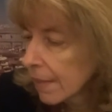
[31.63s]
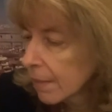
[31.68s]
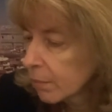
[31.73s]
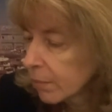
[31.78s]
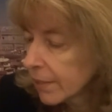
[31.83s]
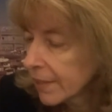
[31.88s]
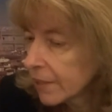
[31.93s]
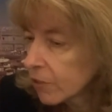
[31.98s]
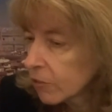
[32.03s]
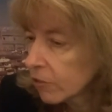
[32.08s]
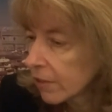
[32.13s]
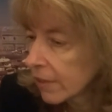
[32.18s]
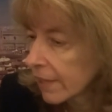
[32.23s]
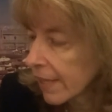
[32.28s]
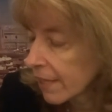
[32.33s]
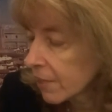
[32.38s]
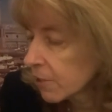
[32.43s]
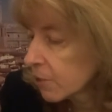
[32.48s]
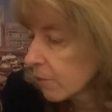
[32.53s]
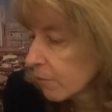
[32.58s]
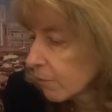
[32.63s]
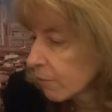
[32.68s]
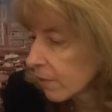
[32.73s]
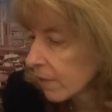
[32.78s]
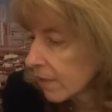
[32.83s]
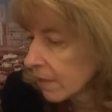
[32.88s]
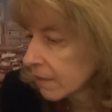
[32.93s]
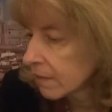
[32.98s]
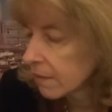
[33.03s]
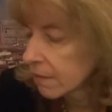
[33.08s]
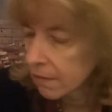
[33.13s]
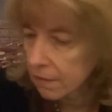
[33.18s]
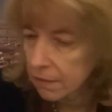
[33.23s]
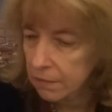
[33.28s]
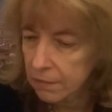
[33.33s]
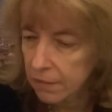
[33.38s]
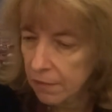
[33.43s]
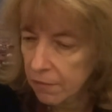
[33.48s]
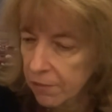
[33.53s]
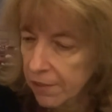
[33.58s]
plenary lecture for this
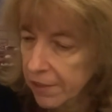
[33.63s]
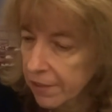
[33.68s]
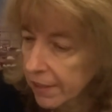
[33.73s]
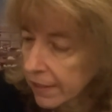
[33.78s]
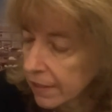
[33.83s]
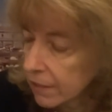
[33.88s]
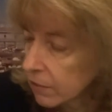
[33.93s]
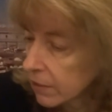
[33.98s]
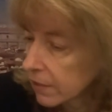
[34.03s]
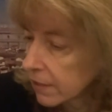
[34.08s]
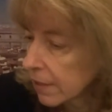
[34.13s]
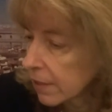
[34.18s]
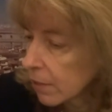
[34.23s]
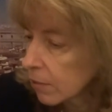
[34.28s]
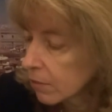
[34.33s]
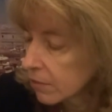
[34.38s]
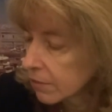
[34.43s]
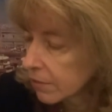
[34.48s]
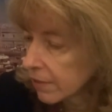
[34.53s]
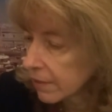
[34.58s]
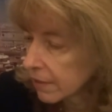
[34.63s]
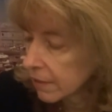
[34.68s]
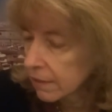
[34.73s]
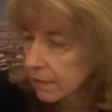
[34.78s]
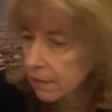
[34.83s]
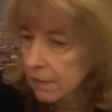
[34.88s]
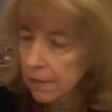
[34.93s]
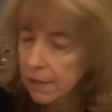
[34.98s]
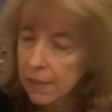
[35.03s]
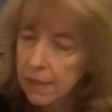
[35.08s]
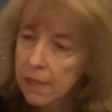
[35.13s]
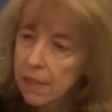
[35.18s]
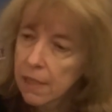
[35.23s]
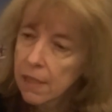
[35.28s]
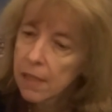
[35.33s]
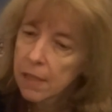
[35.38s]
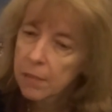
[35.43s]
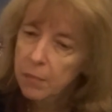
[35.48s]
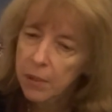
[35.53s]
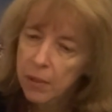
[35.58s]
very interesting conference,
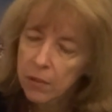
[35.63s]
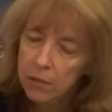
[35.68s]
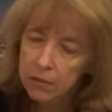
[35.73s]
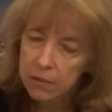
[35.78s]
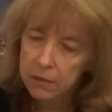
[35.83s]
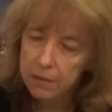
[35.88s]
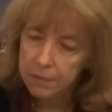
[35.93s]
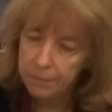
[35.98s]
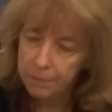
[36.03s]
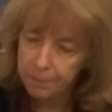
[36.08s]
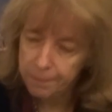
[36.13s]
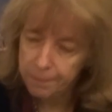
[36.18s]
because